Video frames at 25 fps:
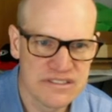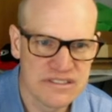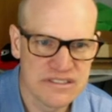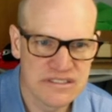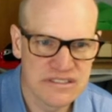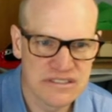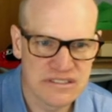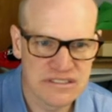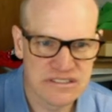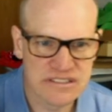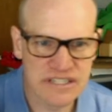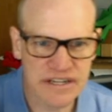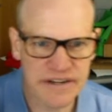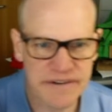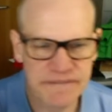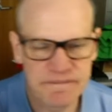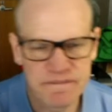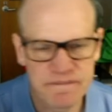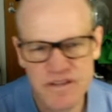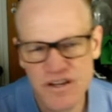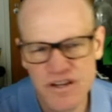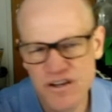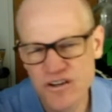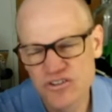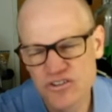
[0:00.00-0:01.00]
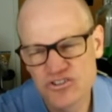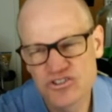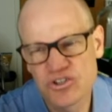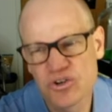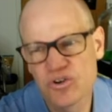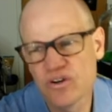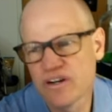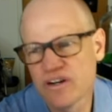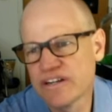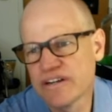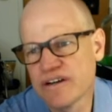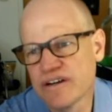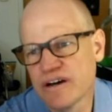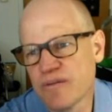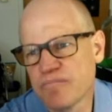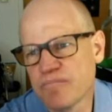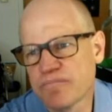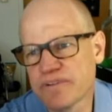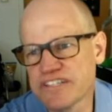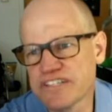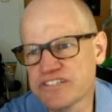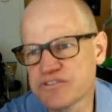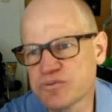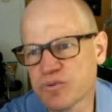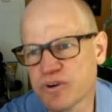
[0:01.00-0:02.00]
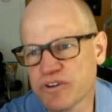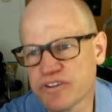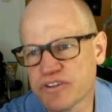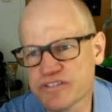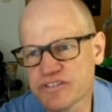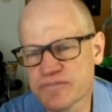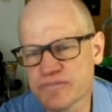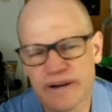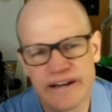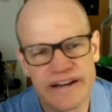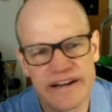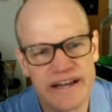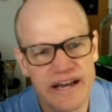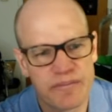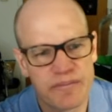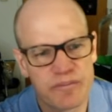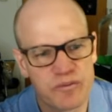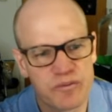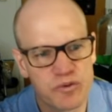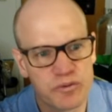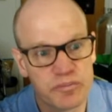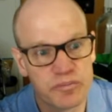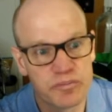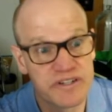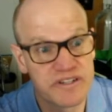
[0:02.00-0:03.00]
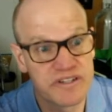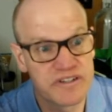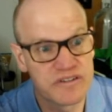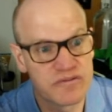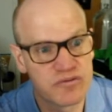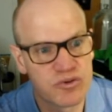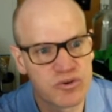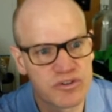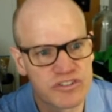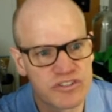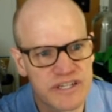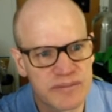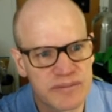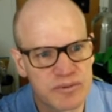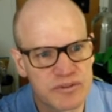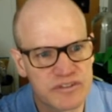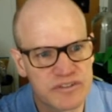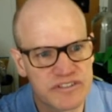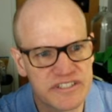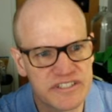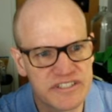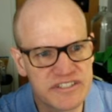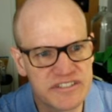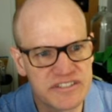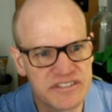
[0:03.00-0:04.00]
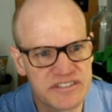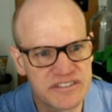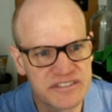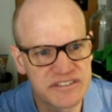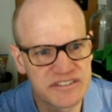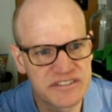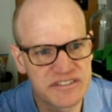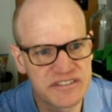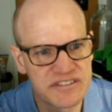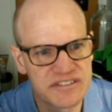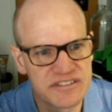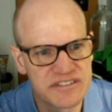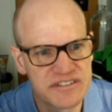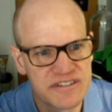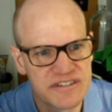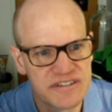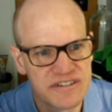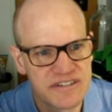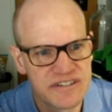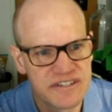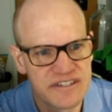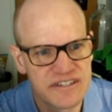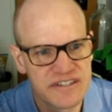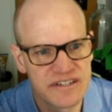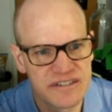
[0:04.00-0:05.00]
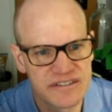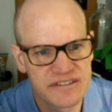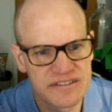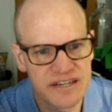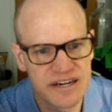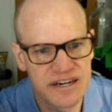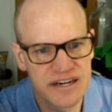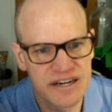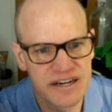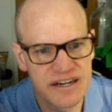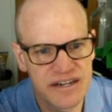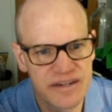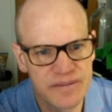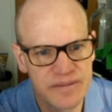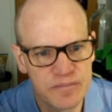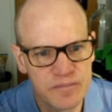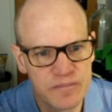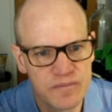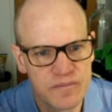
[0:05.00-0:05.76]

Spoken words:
Okay, so a place where this might happen would be, for example, distance and time.